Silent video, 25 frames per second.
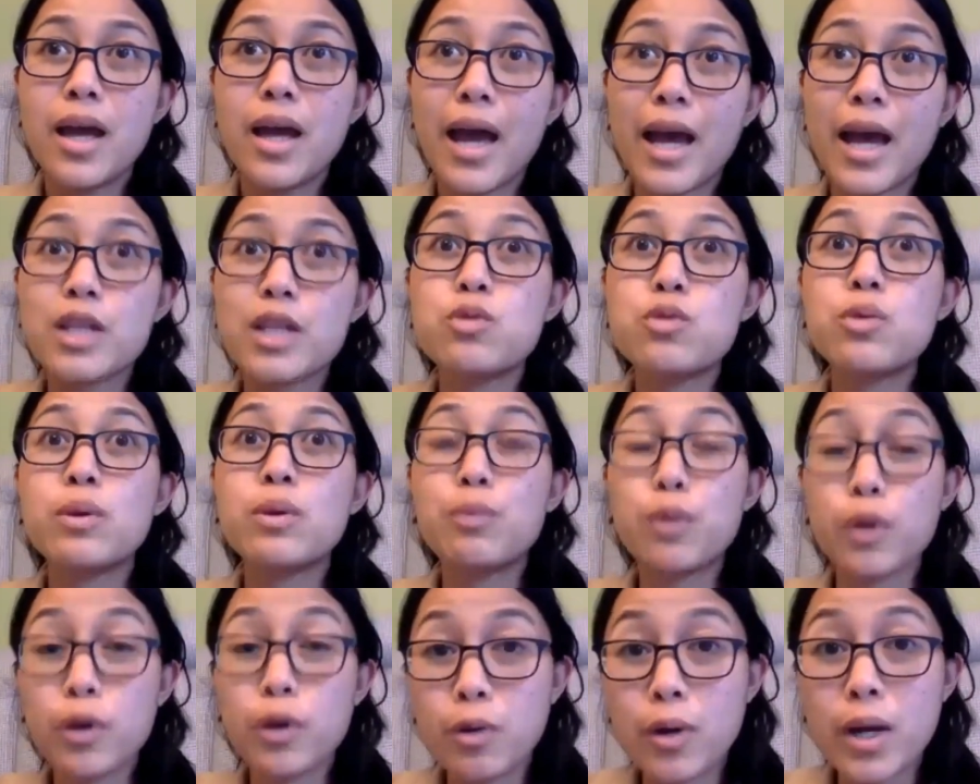as we
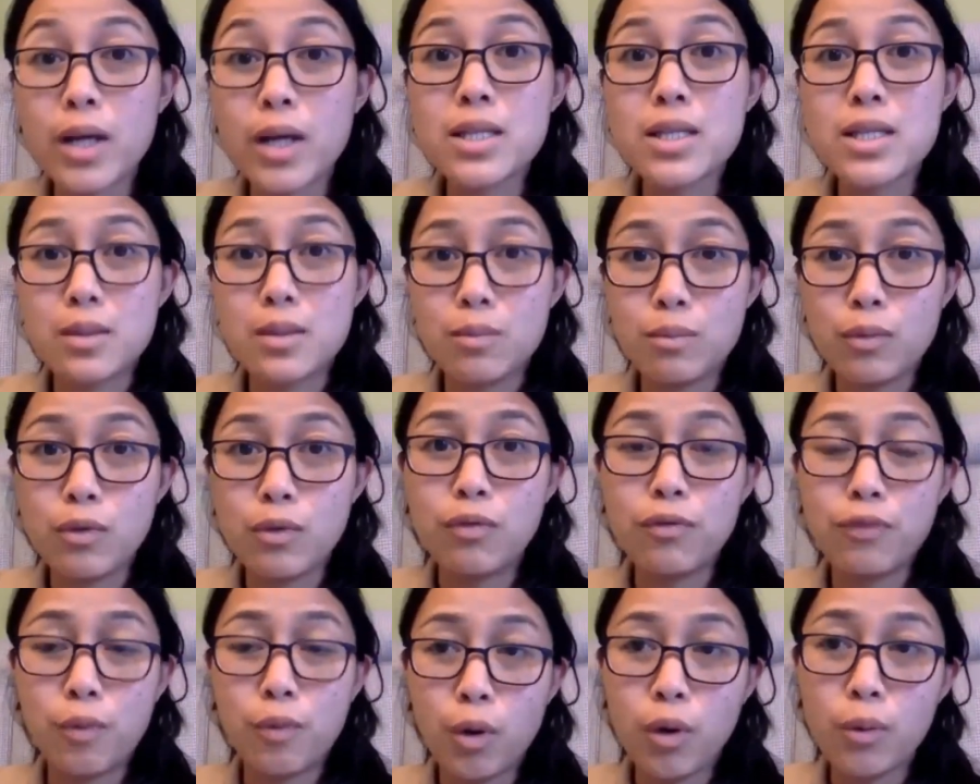progress and move
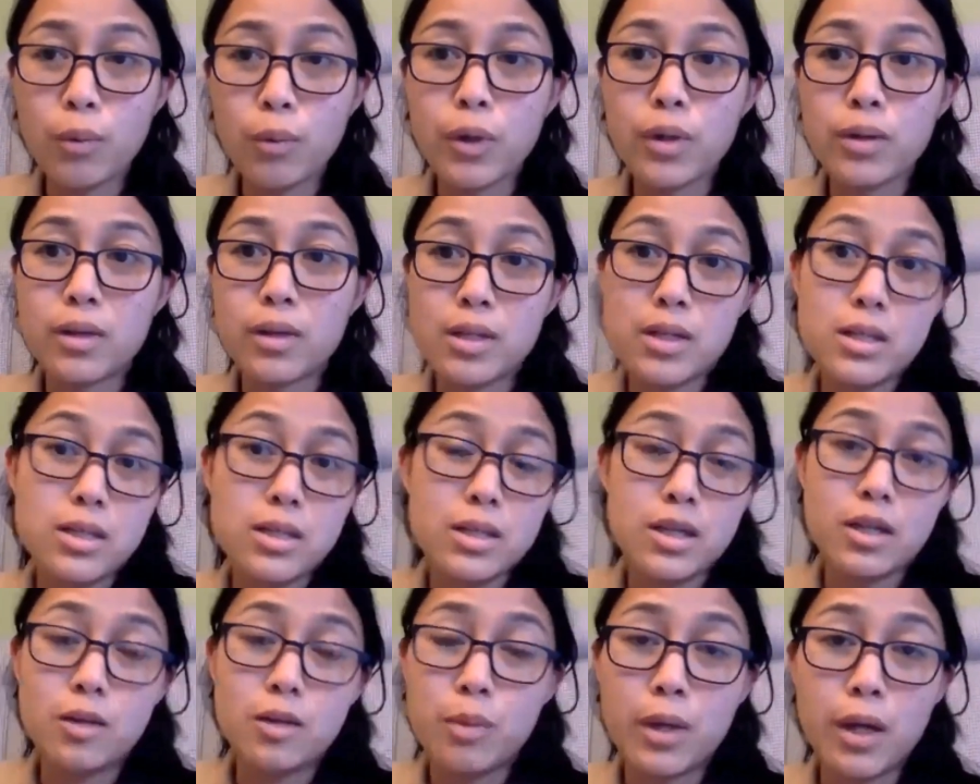forward, this is
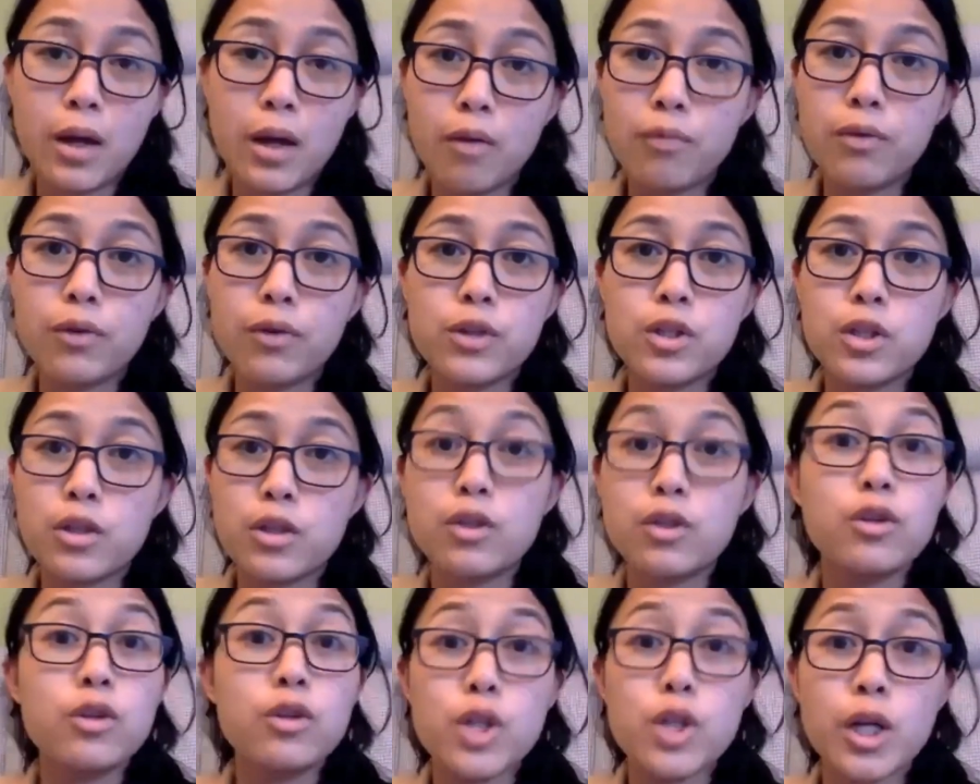going to be helpful to the
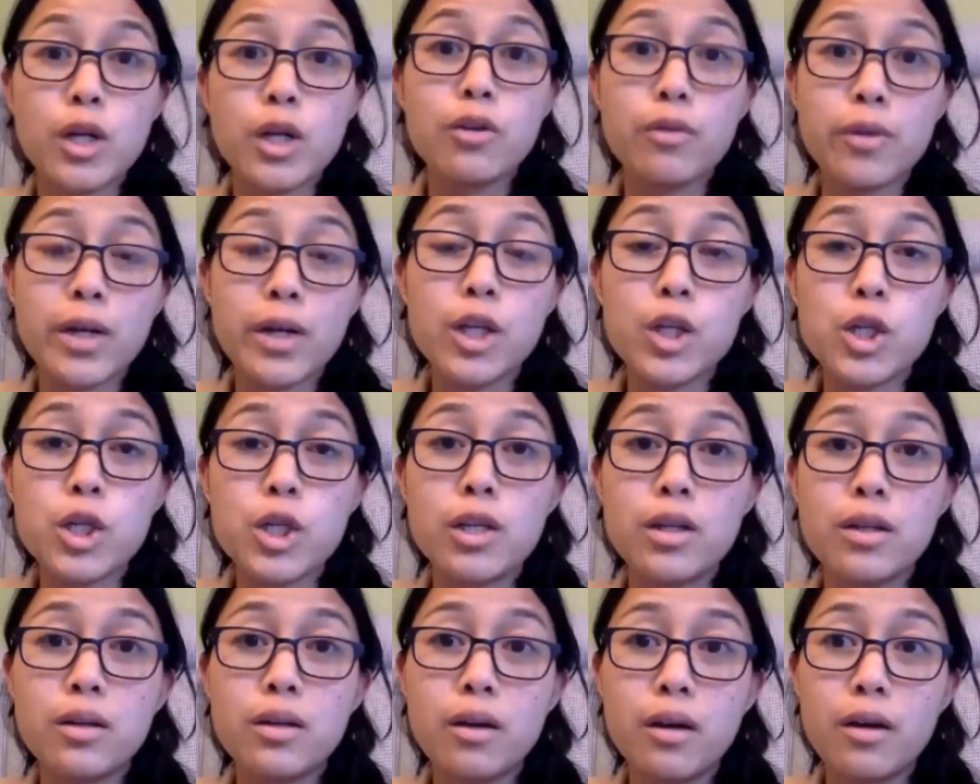new
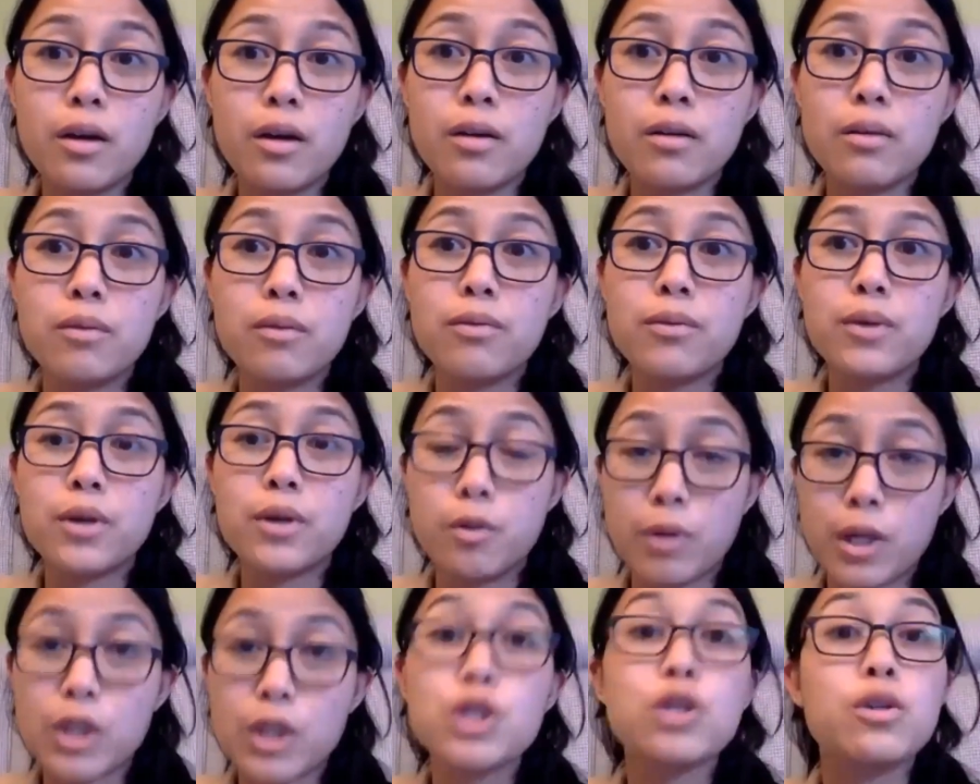generation of
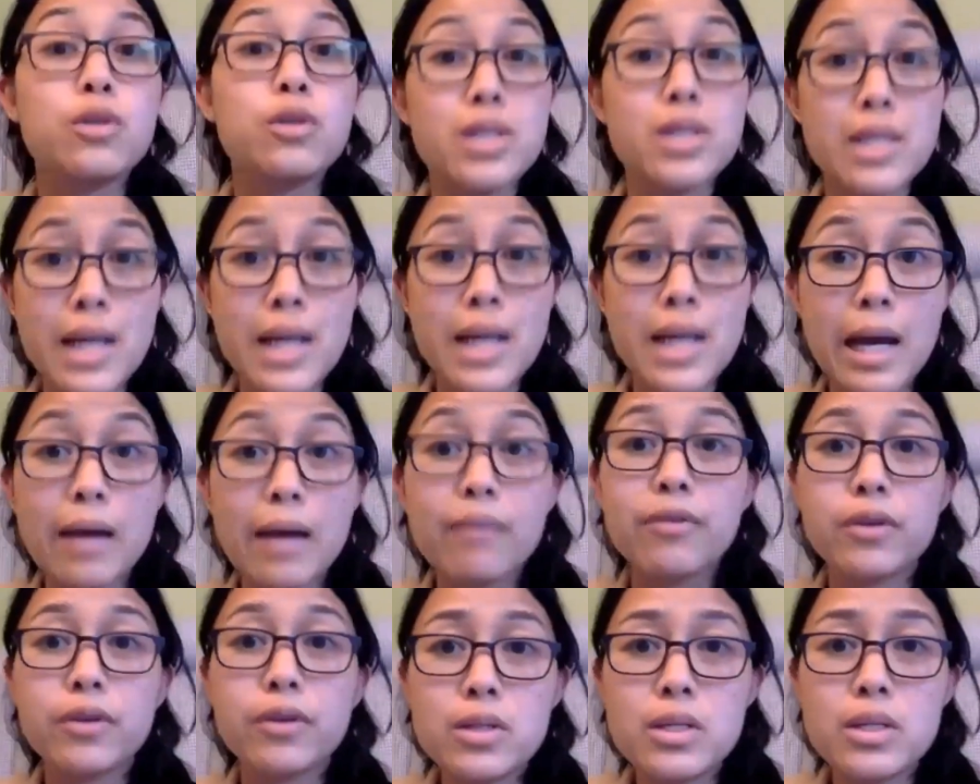congressional
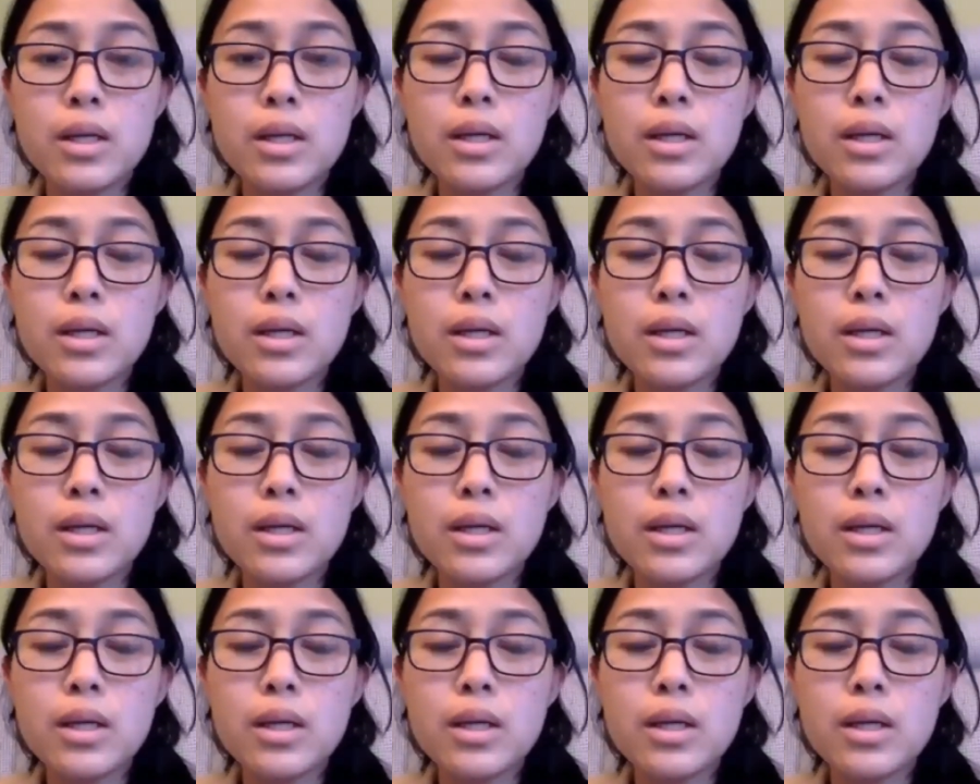staffers